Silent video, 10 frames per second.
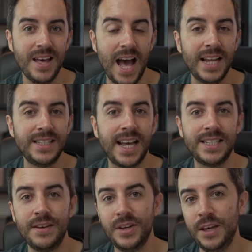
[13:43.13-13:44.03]
And
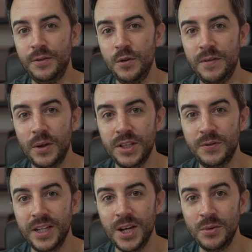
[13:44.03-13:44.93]
as ever, if you found this
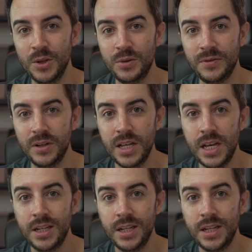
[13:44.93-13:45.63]
video useful,